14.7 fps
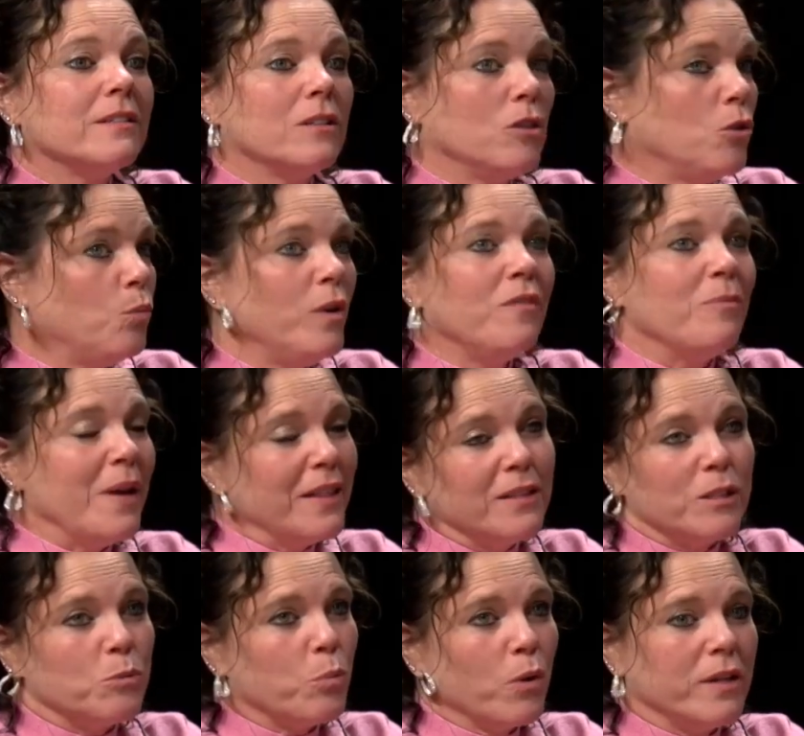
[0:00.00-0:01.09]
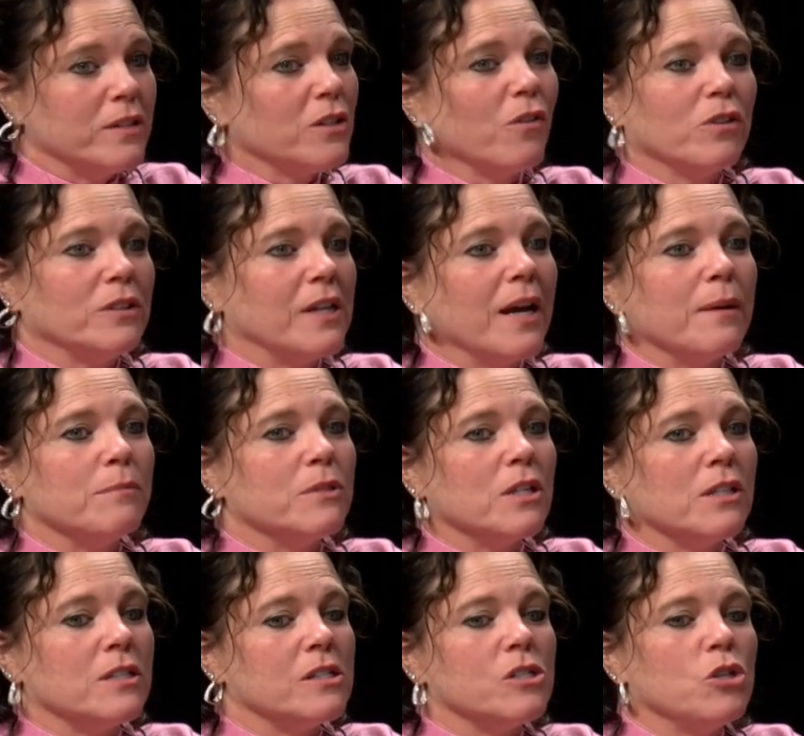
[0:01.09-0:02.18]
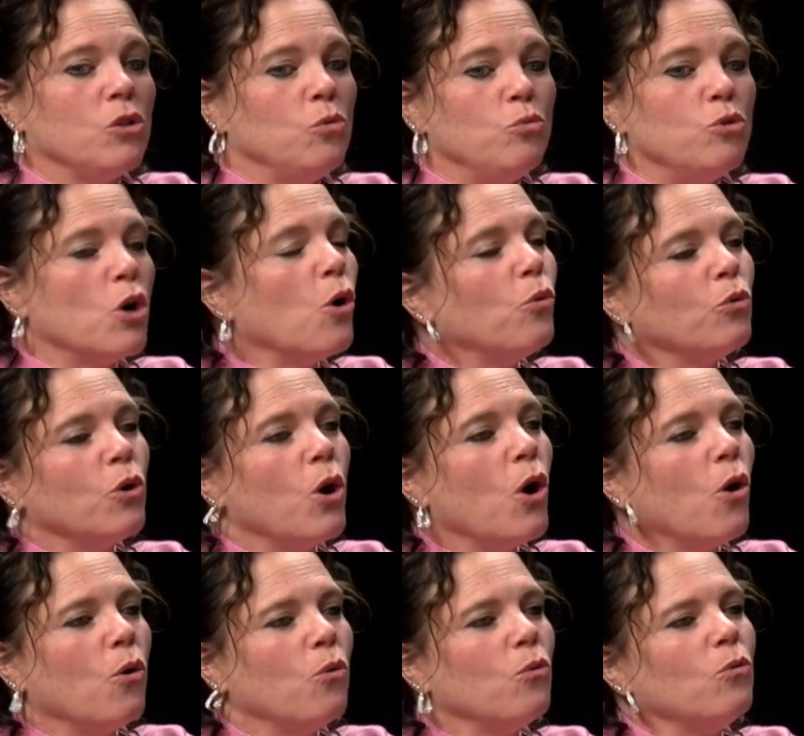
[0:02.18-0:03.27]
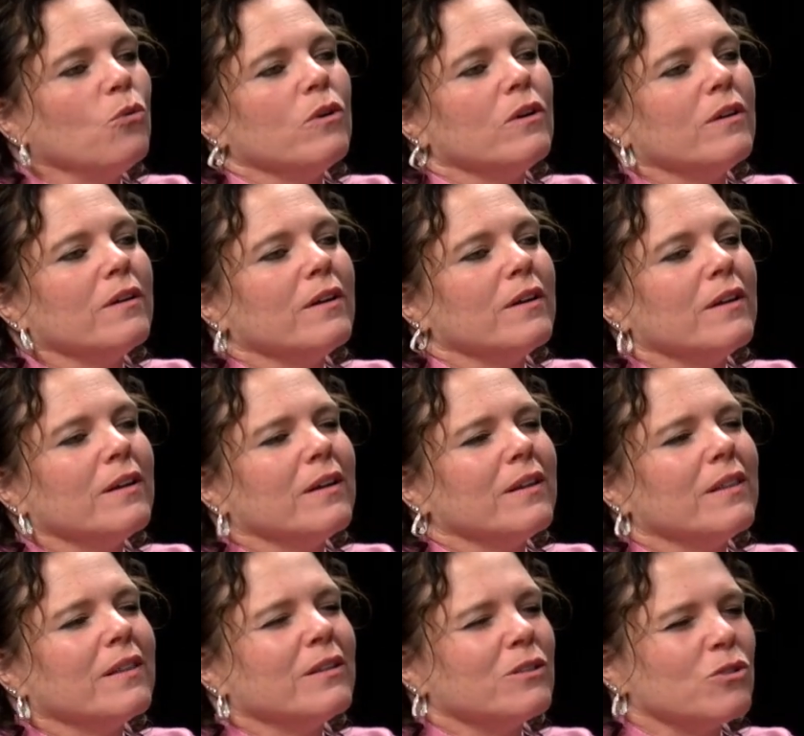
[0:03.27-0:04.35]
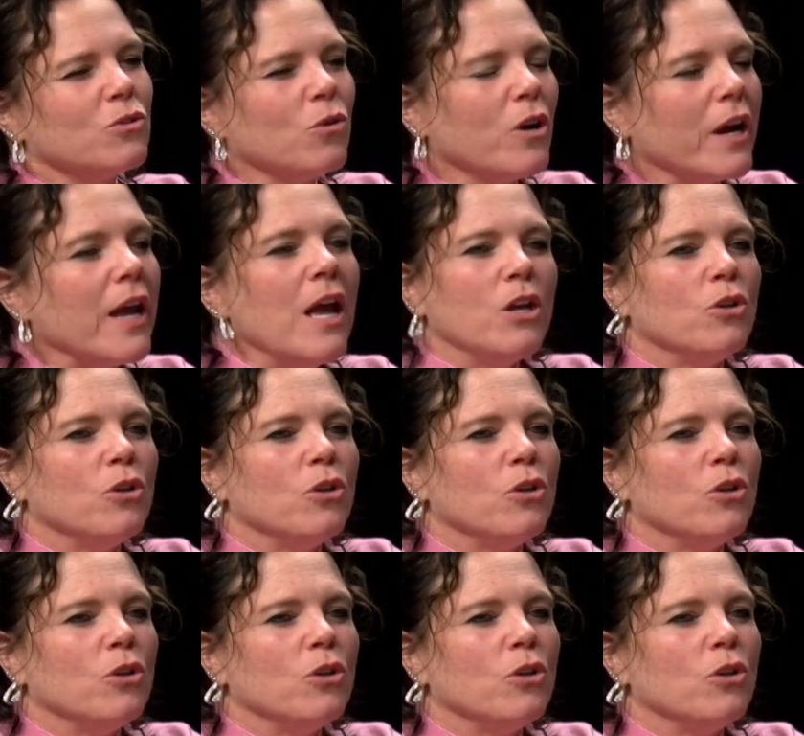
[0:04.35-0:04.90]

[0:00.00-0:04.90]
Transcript: we've made this point several times: is you don't know the story.